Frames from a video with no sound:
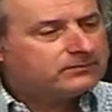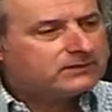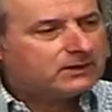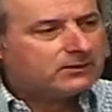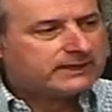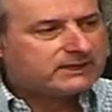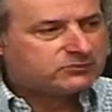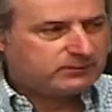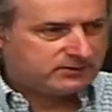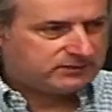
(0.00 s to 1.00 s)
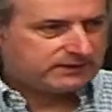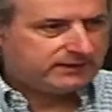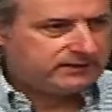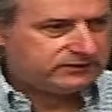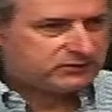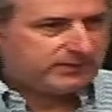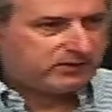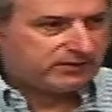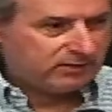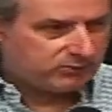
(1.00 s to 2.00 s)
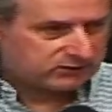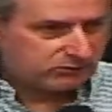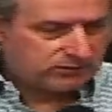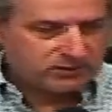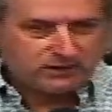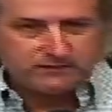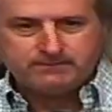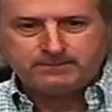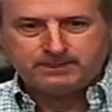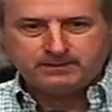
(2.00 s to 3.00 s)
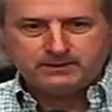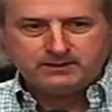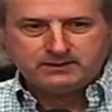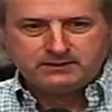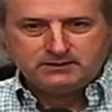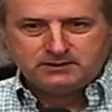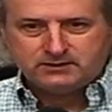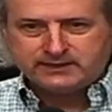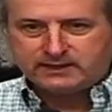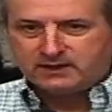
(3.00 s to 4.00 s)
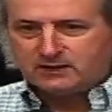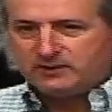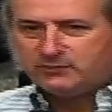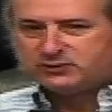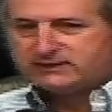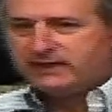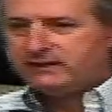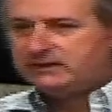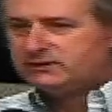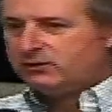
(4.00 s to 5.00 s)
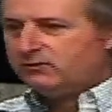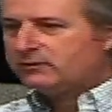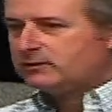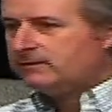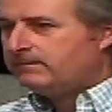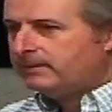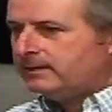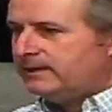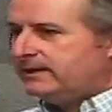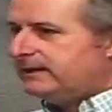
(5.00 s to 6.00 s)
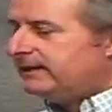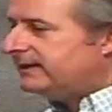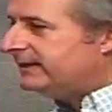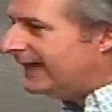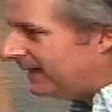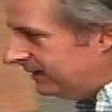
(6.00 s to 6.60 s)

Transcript: Now, catch what I'm saying in the spirit and what's going on. Okay, a lot of people are saying, it's over. That